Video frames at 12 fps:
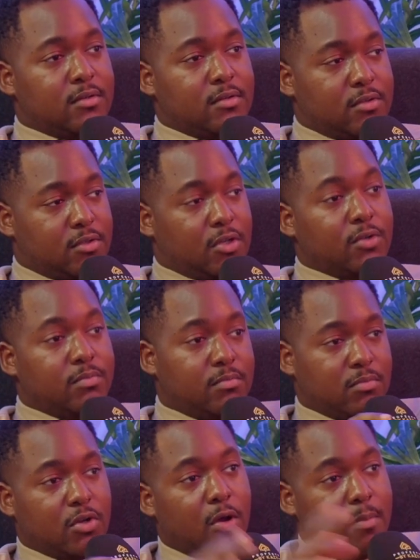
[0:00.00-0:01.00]
So
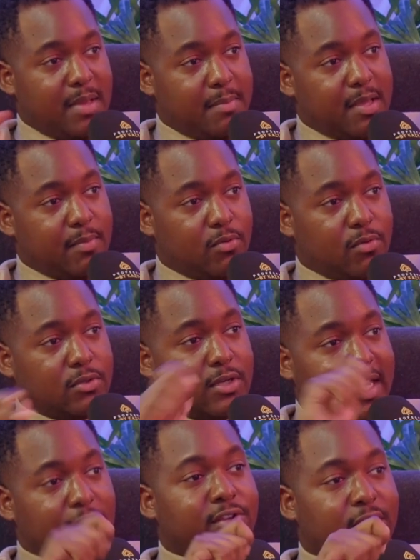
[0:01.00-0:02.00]
go meet people. So
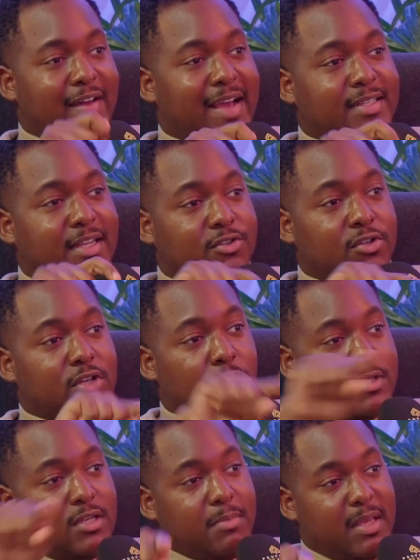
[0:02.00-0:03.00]
get yourself access to go
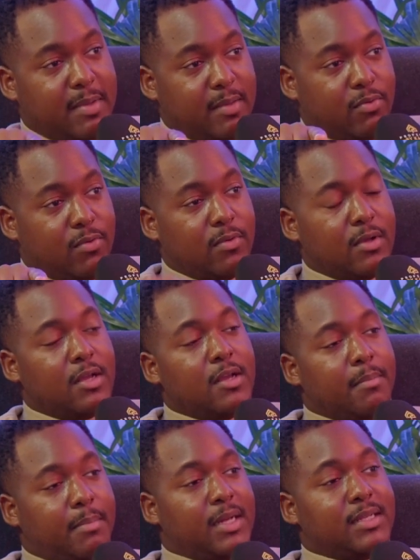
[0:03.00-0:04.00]
meet people.
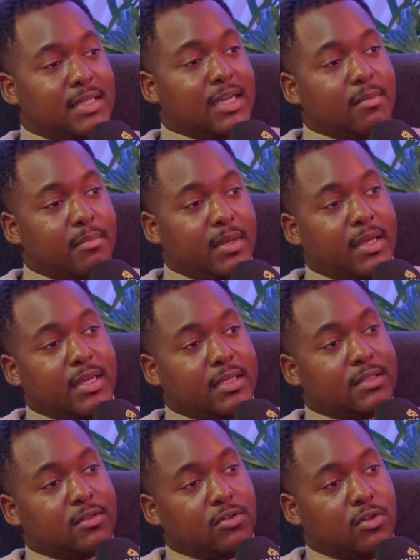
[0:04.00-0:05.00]
But the second bit
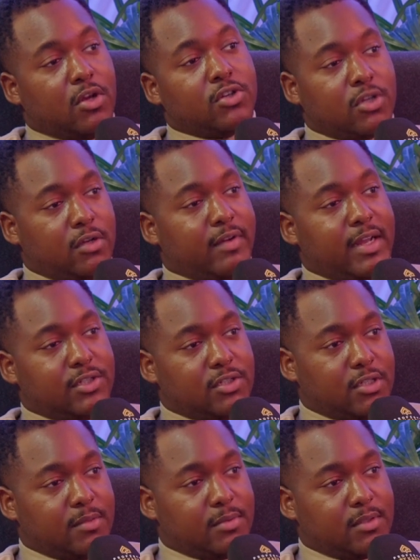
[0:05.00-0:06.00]
is nurture your
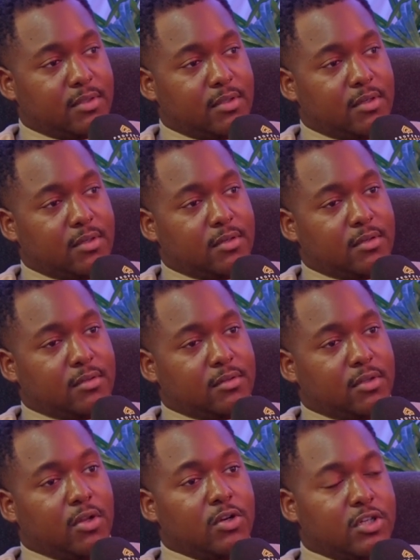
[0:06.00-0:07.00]
relationships.
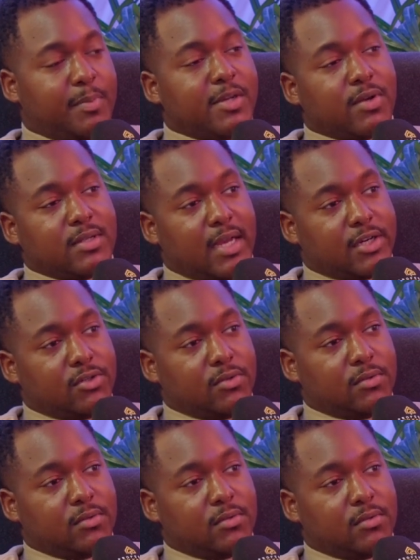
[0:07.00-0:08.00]
So don't just be transactional.